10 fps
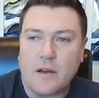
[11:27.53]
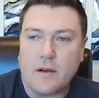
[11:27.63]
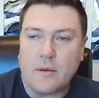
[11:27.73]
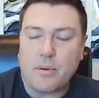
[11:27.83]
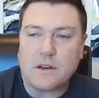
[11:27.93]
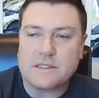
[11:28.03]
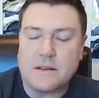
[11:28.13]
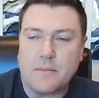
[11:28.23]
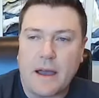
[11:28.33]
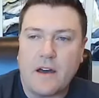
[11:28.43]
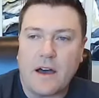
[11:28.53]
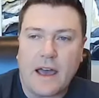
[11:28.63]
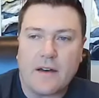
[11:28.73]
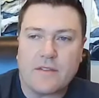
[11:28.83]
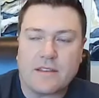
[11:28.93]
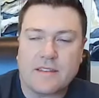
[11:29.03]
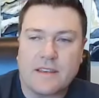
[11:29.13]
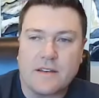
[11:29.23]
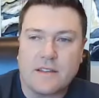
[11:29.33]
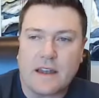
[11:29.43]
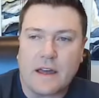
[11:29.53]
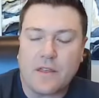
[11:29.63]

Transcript: a person that might not have the skill that I